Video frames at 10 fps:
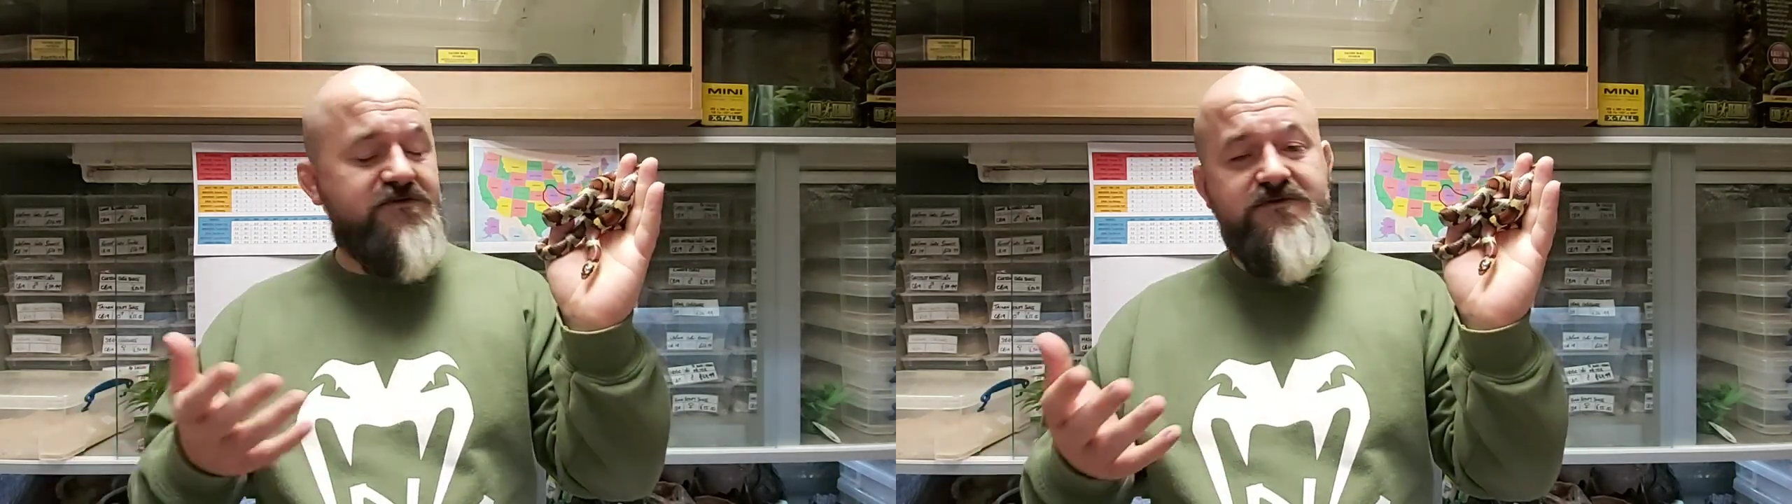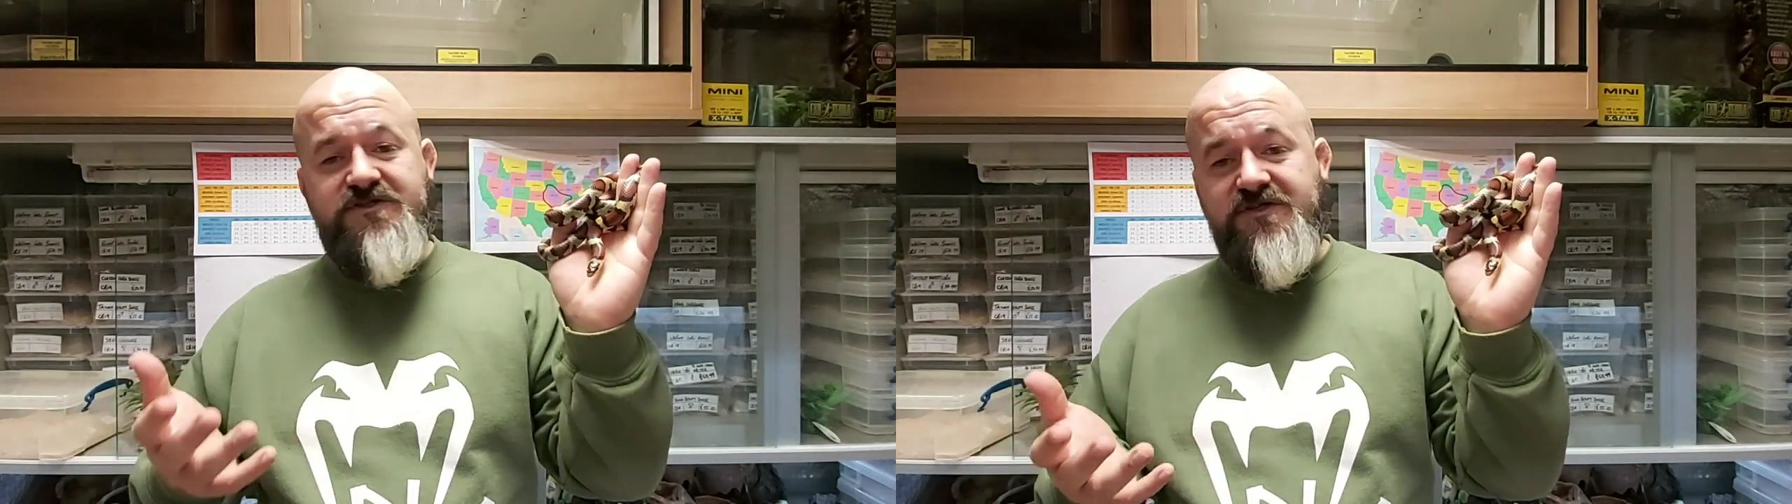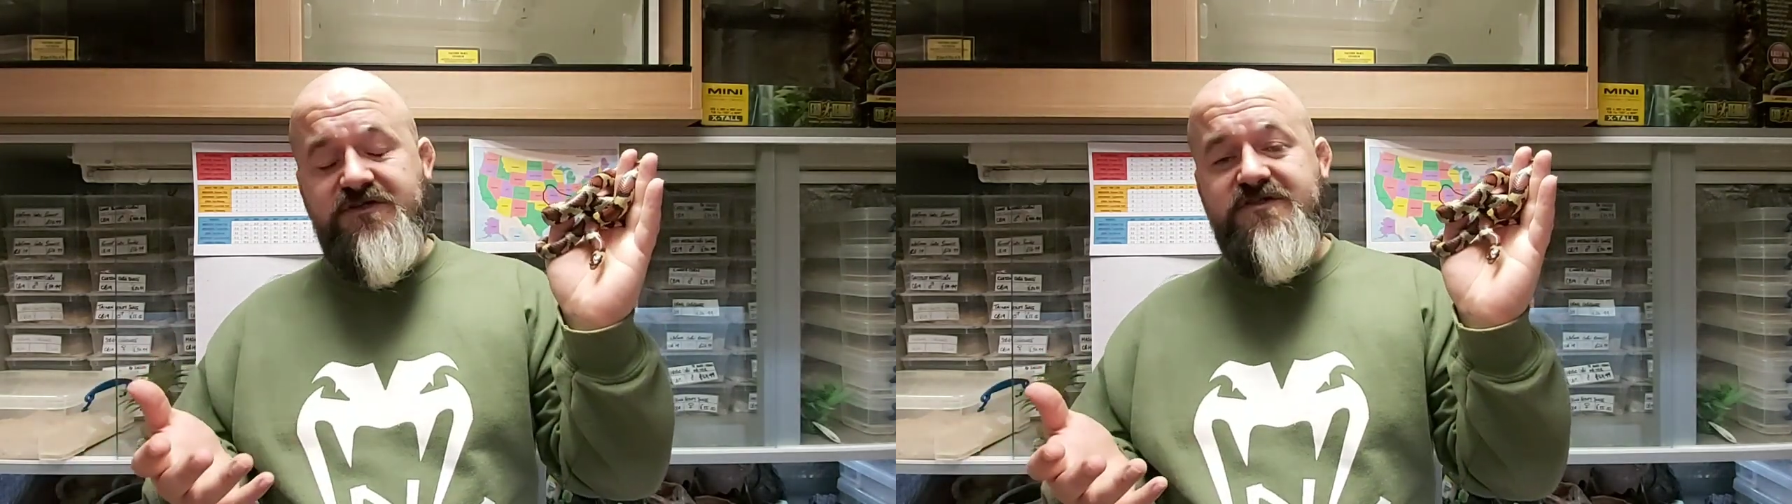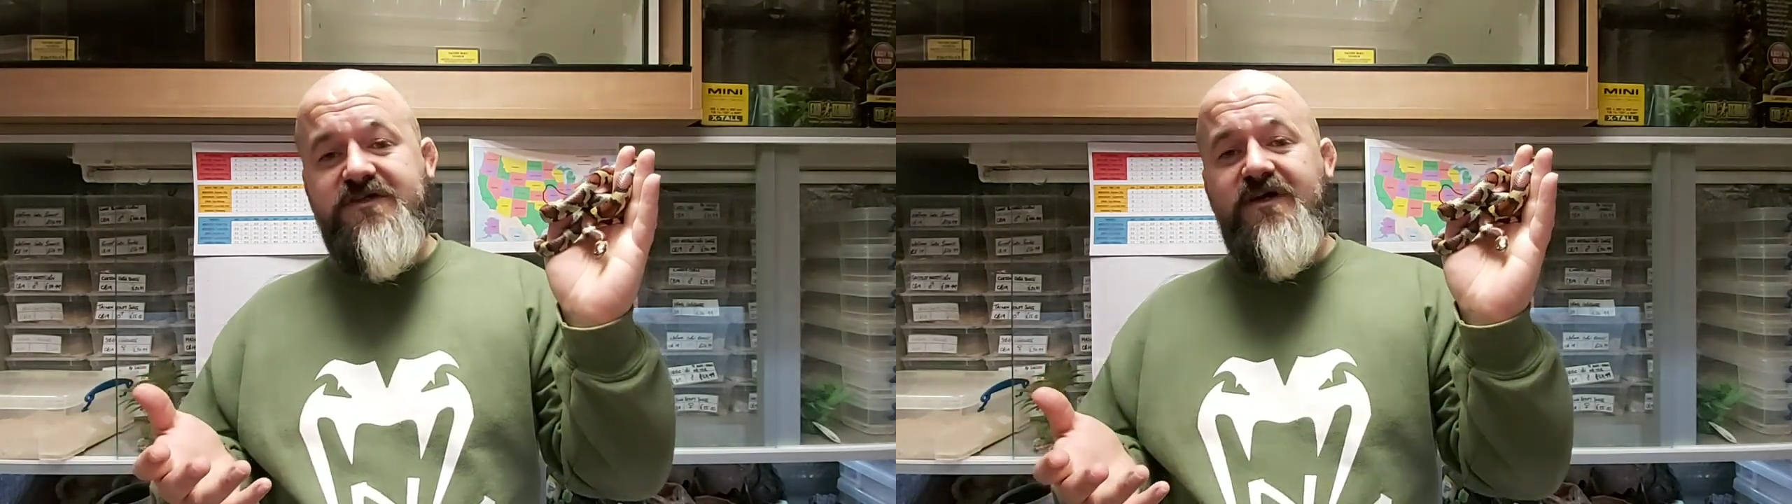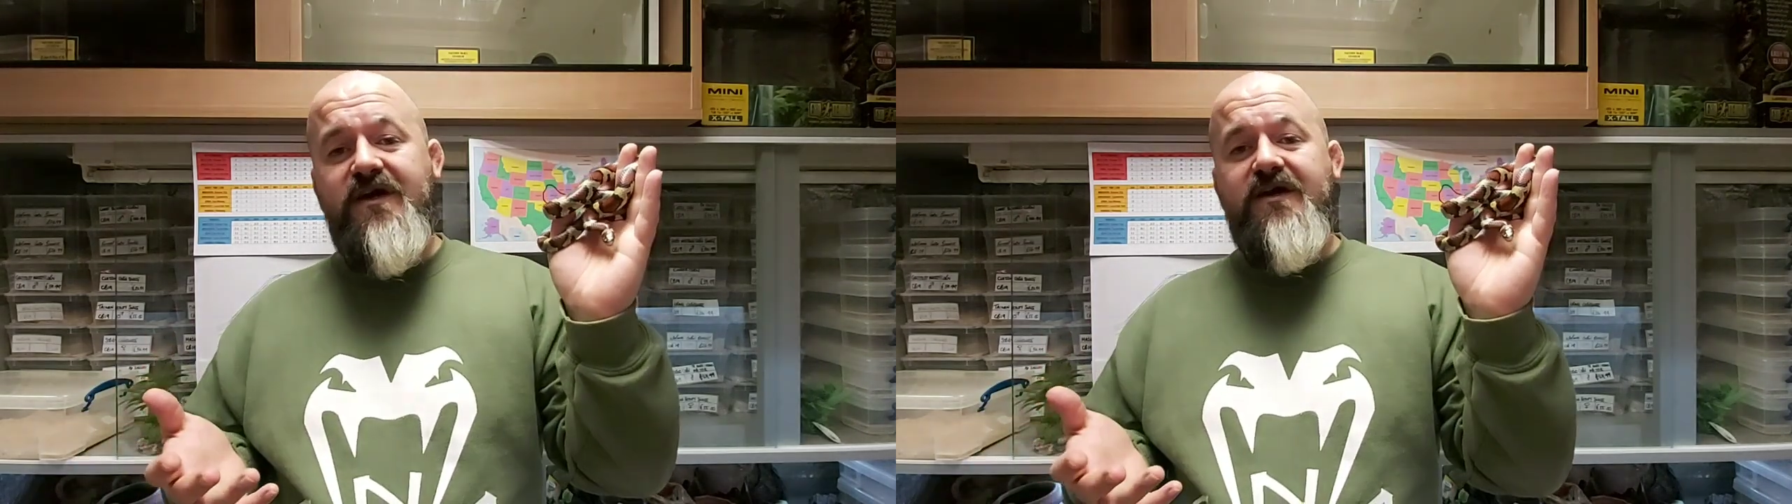You would
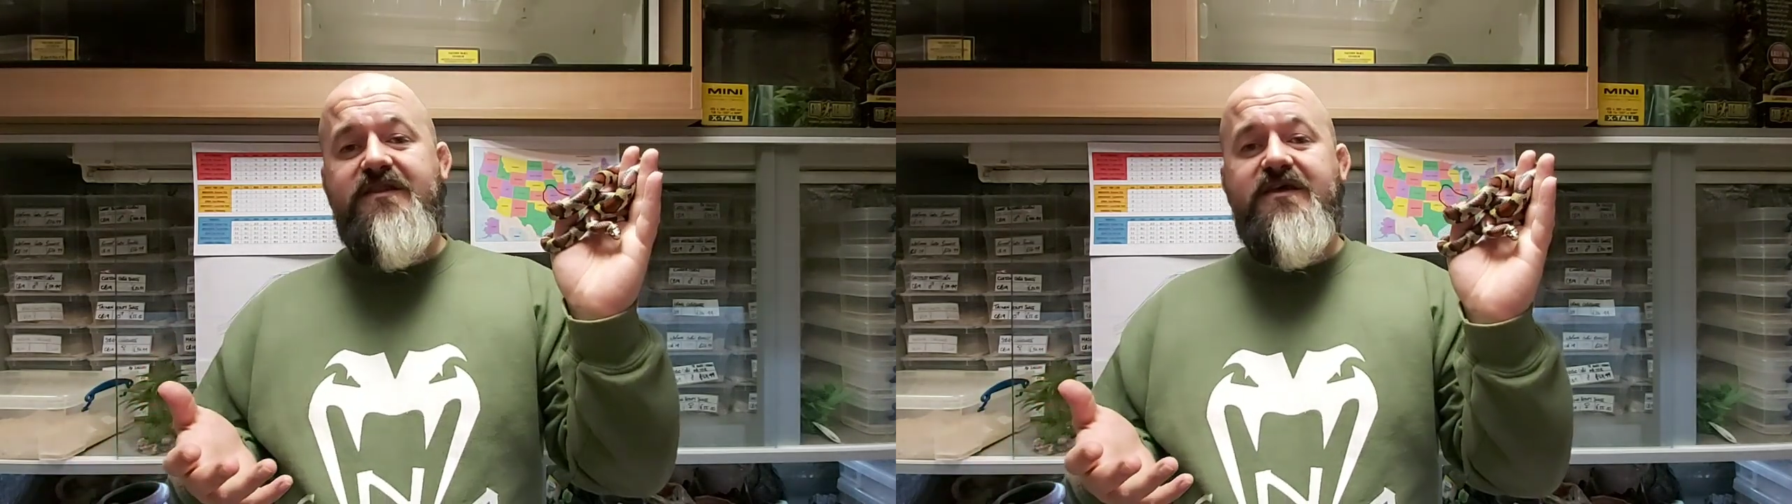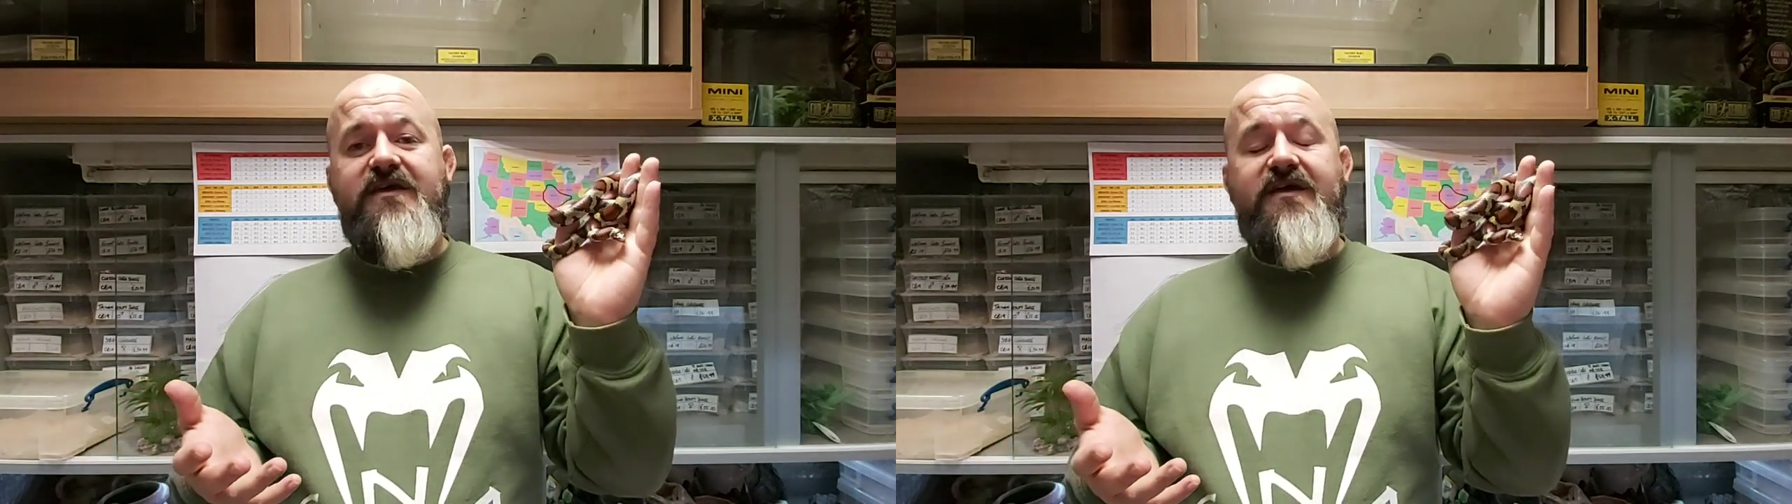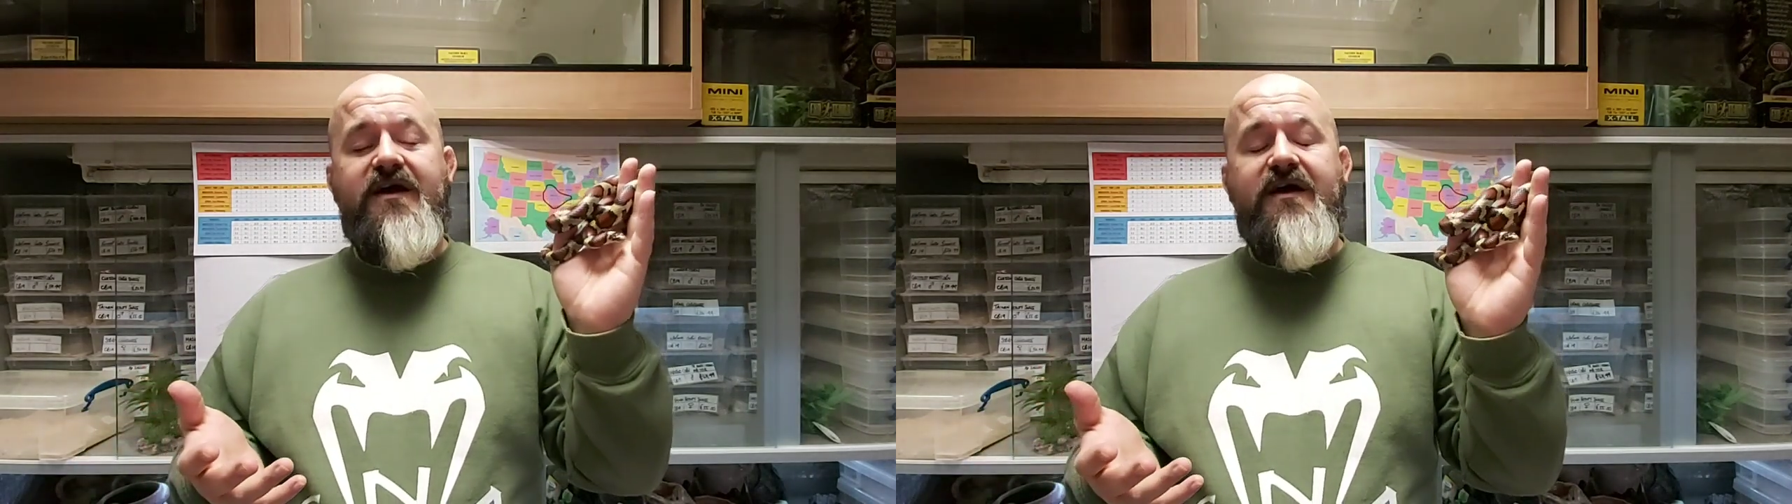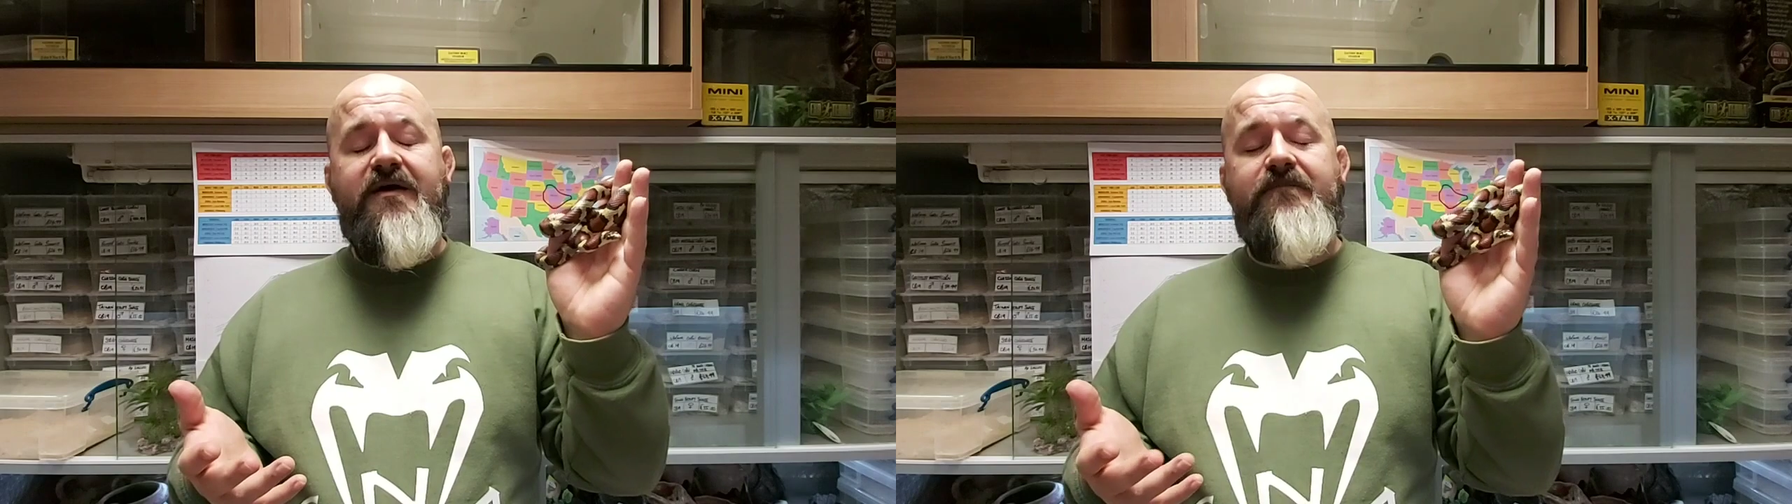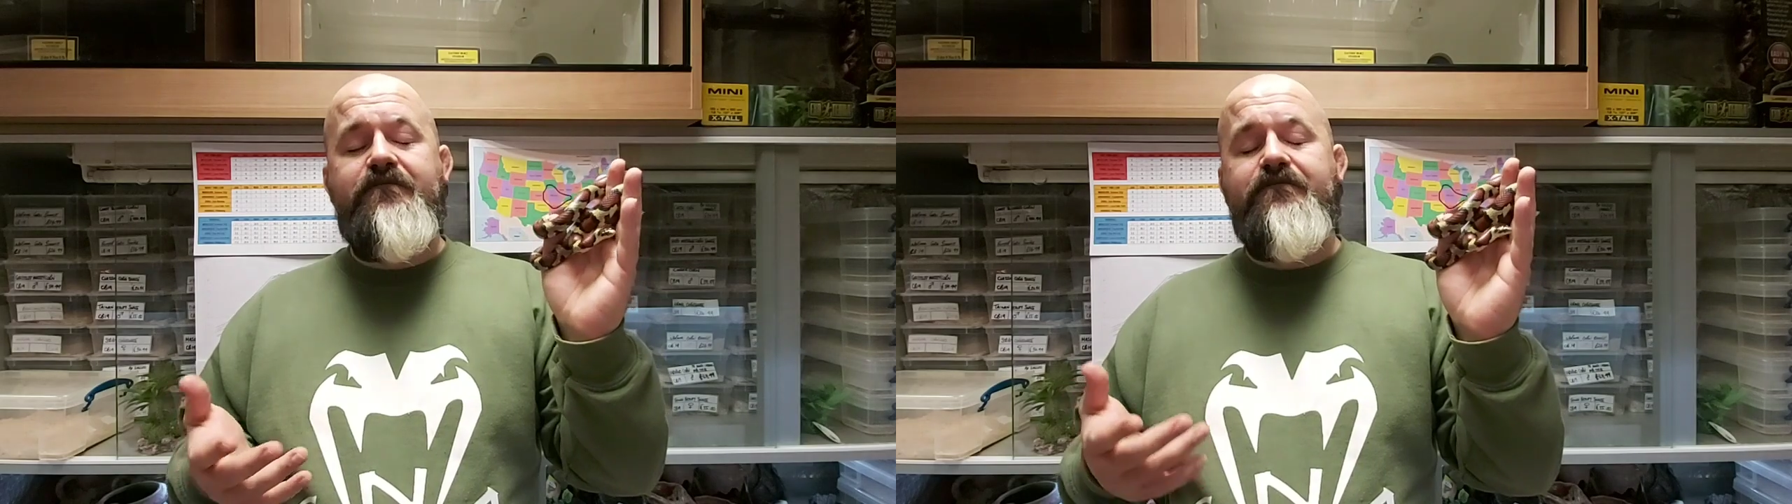use
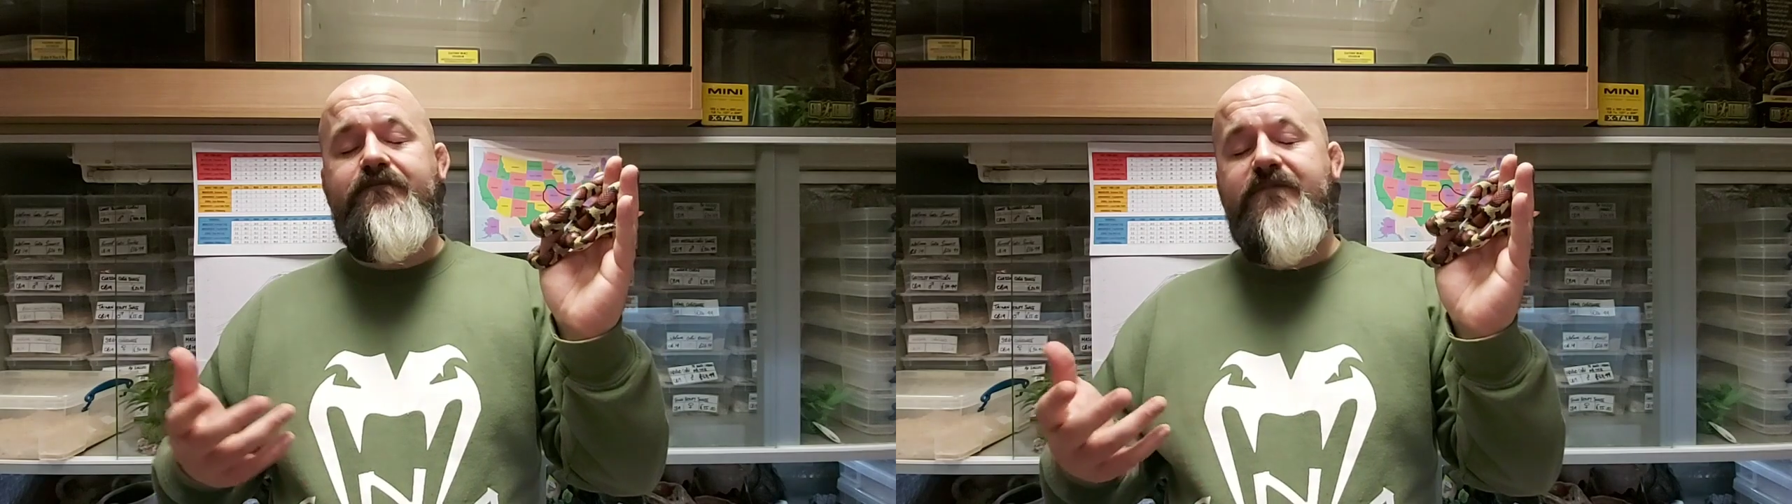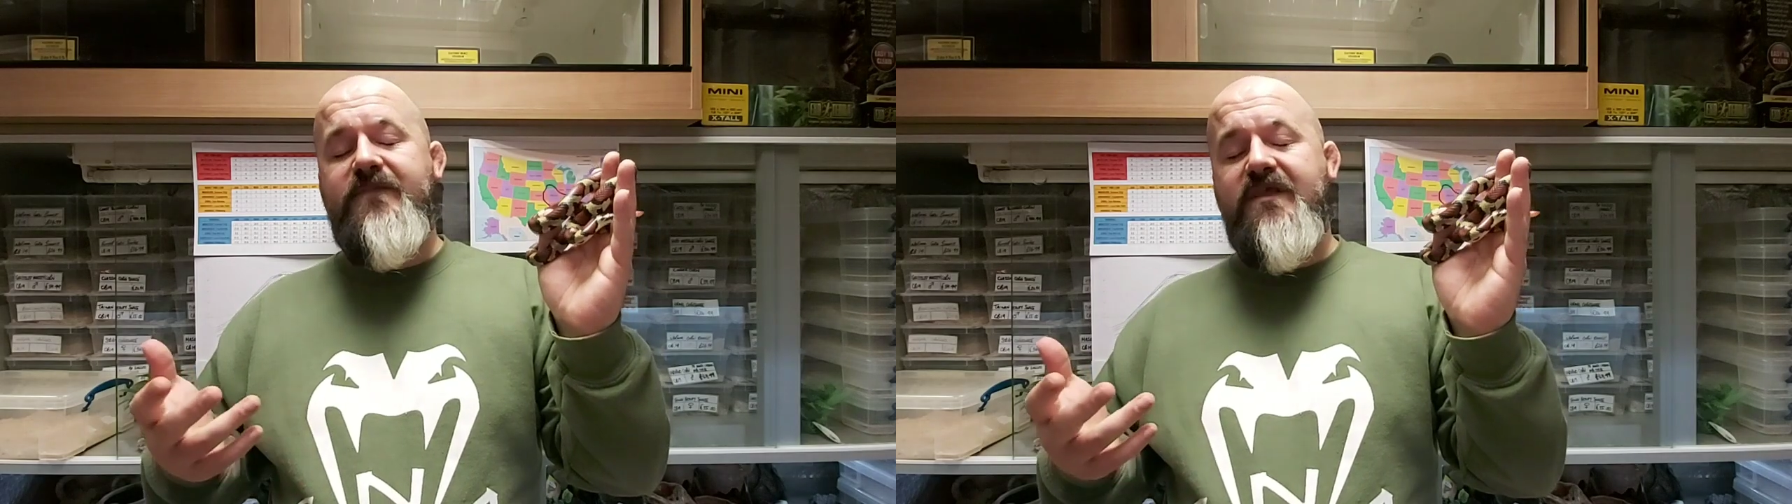the